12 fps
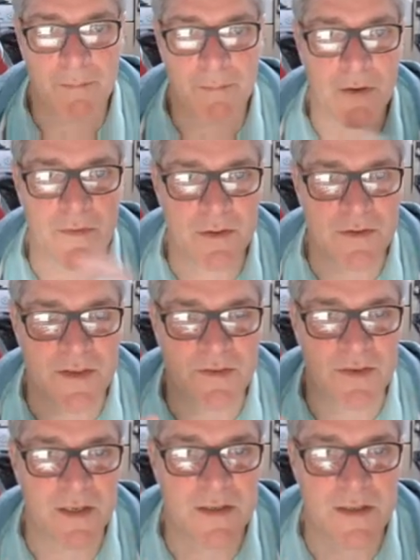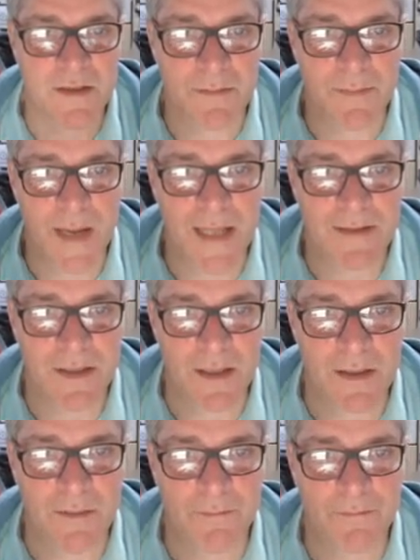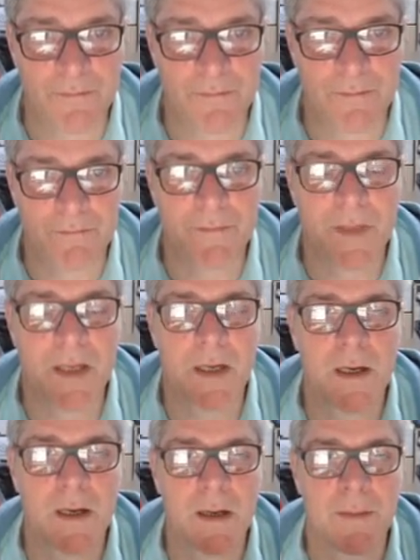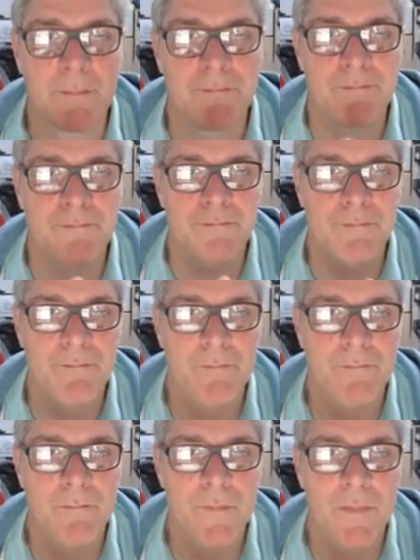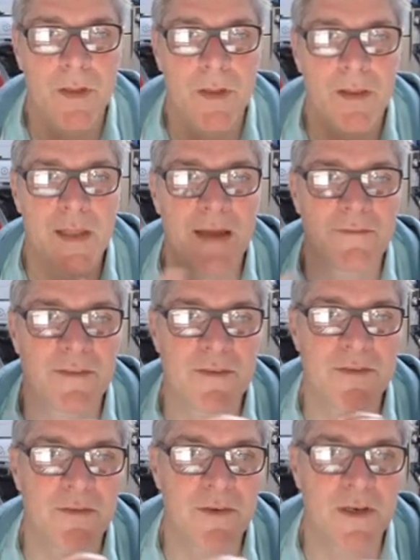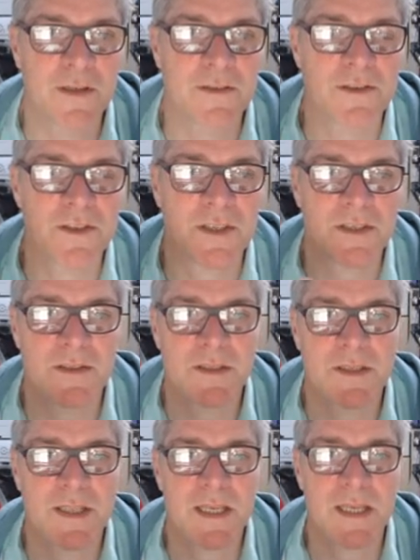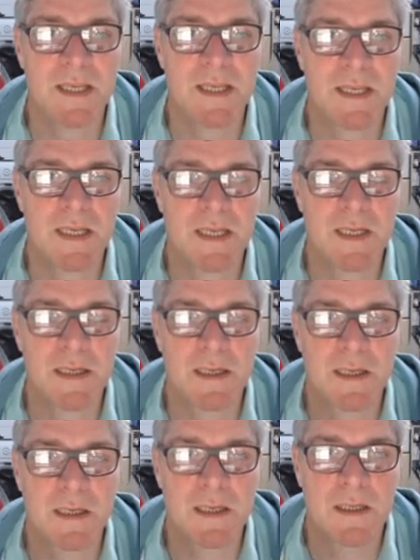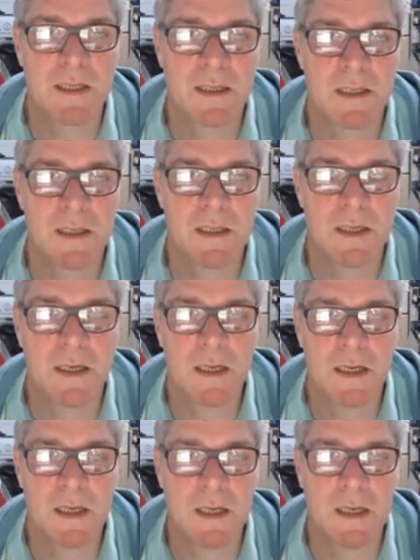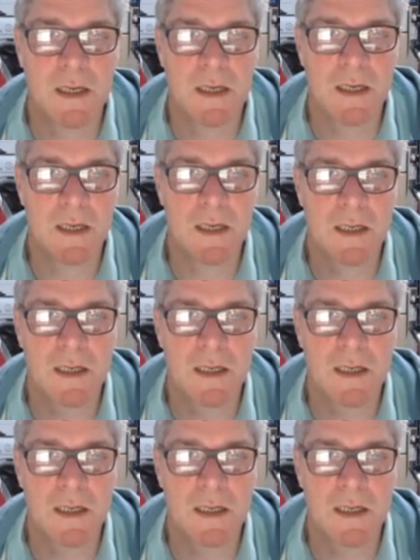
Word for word: both of those devices are better. Um, they have different advantages. The uh,